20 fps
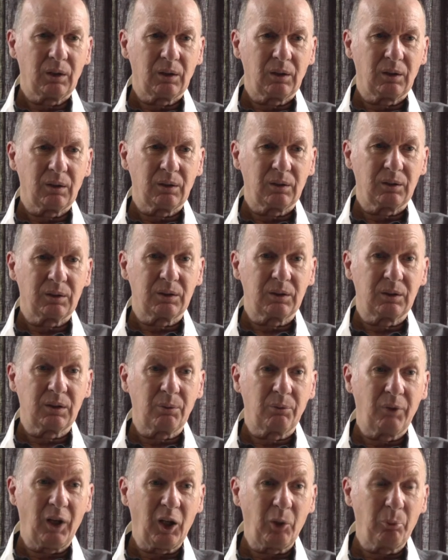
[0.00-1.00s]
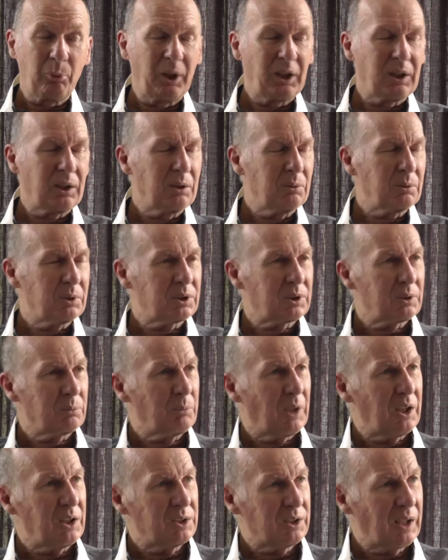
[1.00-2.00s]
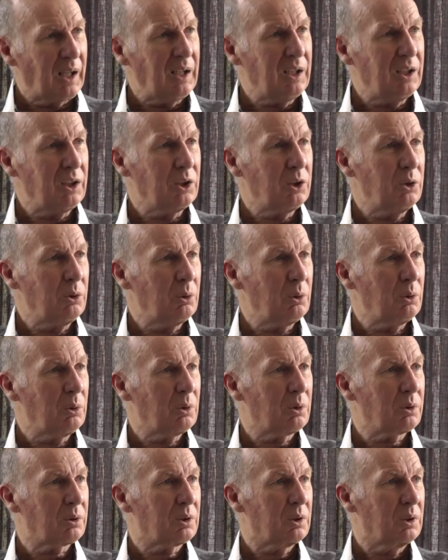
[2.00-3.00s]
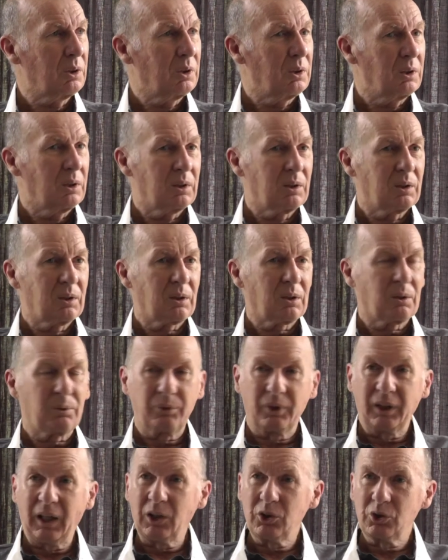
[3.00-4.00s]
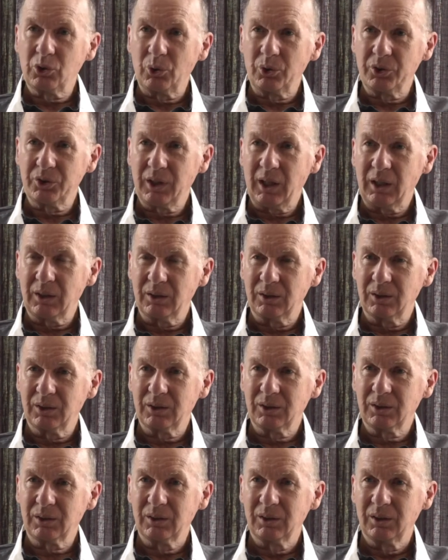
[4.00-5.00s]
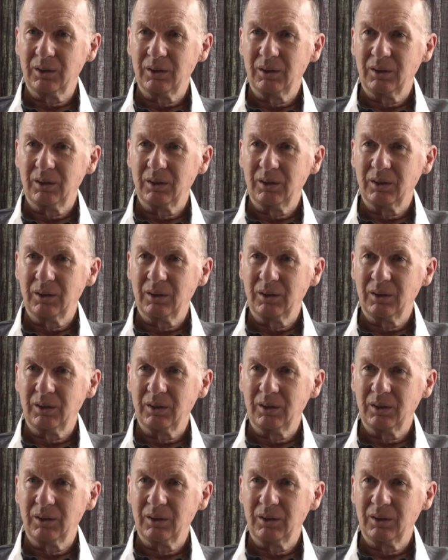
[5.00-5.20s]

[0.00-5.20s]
uh, developing and maintaining your uh, financial status.